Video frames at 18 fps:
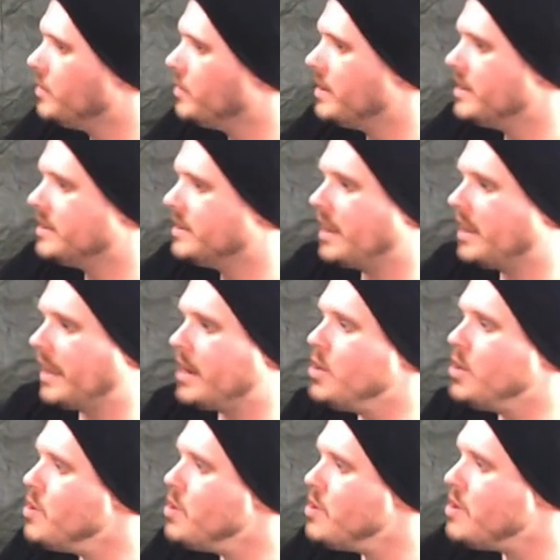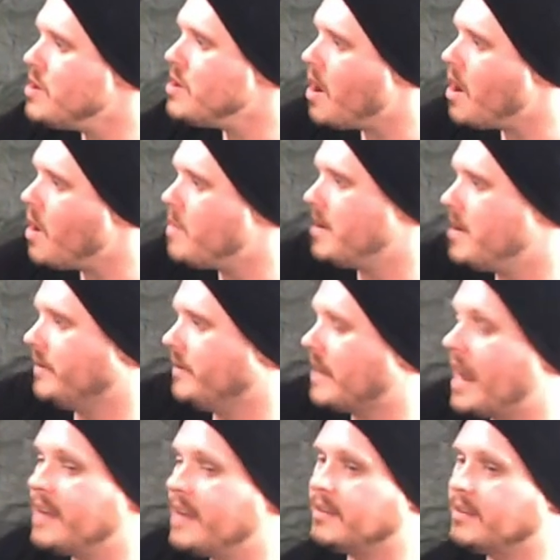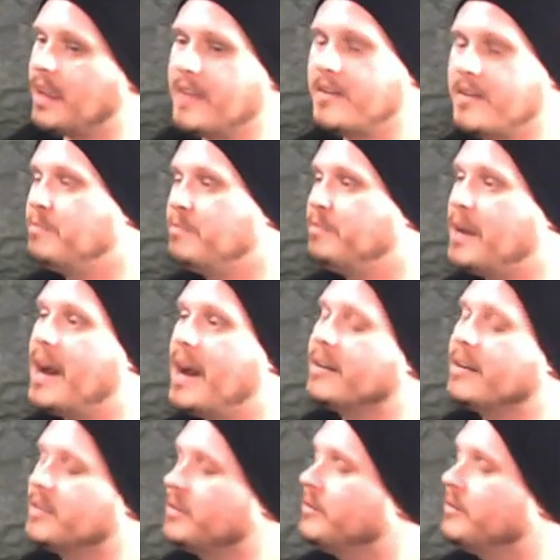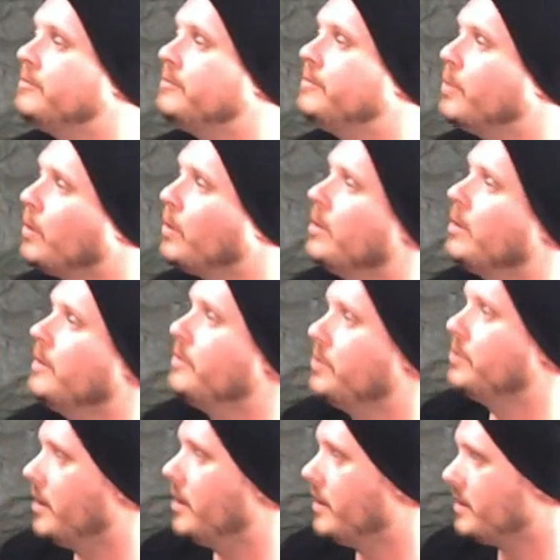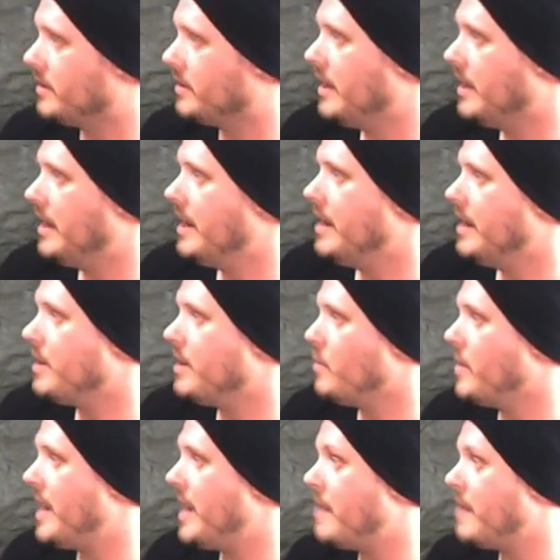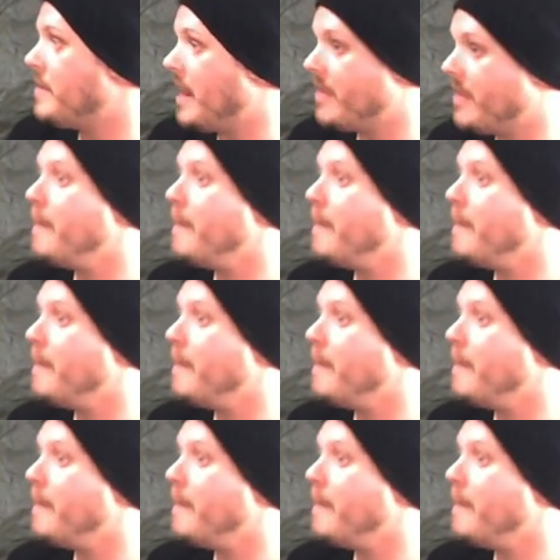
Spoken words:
which was that like nobody was. I still have a box full of shirts that we had,